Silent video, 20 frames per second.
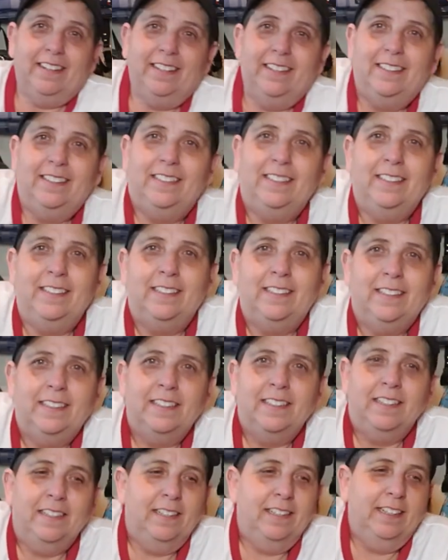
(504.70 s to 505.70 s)

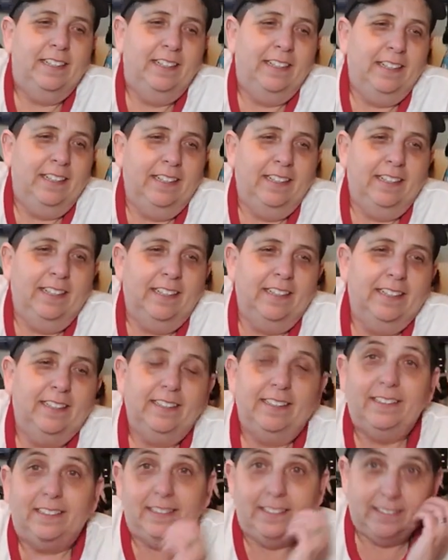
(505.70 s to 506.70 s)

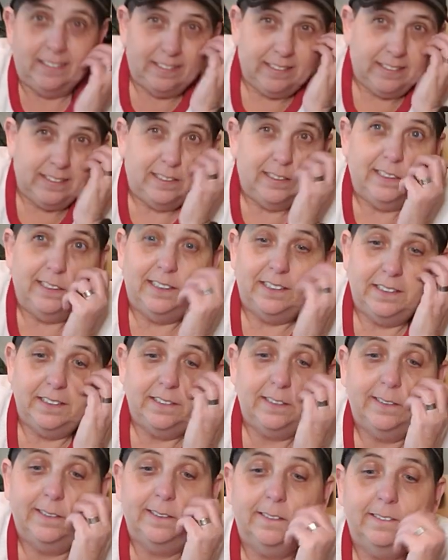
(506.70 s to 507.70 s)

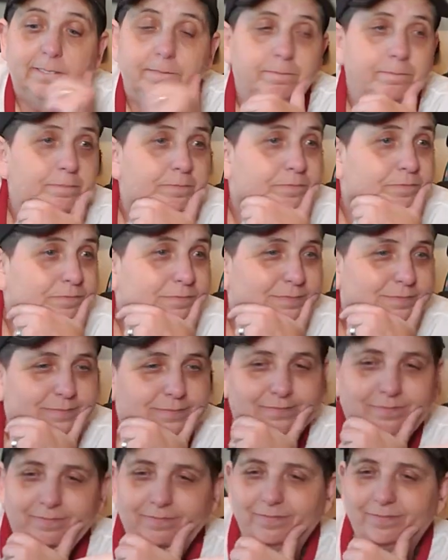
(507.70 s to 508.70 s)

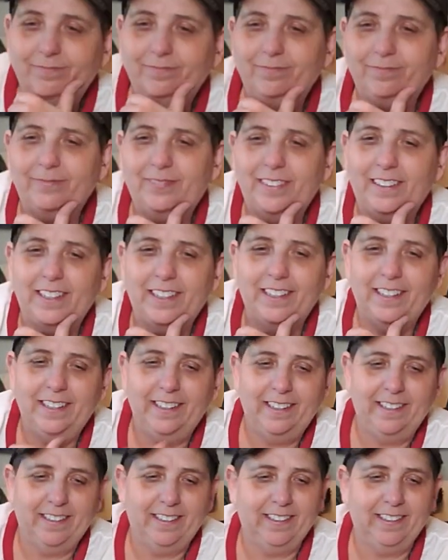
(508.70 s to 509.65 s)
This person isn't speaking.